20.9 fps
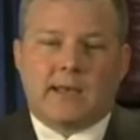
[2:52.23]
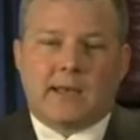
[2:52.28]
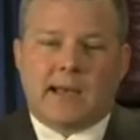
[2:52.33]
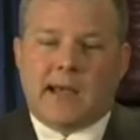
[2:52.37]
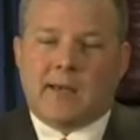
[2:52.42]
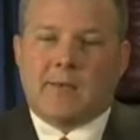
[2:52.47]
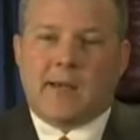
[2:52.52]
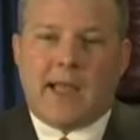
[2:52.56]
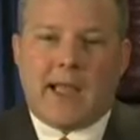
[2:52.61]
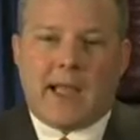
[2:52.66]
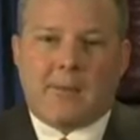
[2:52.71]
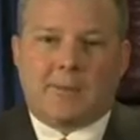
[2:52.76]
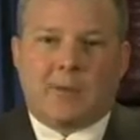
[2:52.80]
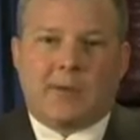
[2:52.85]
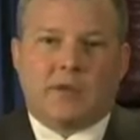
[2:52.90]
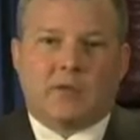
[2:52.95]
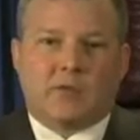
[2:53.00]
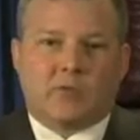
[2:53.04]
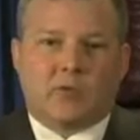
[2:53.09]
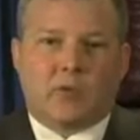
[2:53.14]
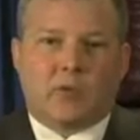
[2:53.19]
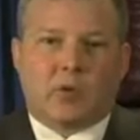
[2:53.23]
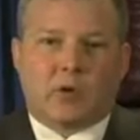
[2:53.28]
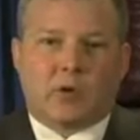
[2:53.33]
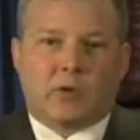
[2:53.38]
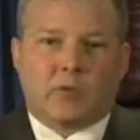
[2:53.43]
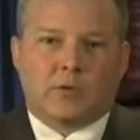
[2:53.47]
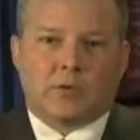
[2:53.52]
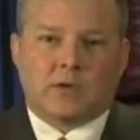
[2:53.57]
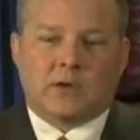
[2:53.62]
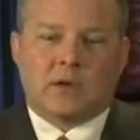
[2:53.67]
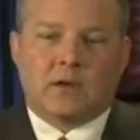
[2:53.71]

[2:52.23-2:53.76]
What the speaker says: and I'm happy to work with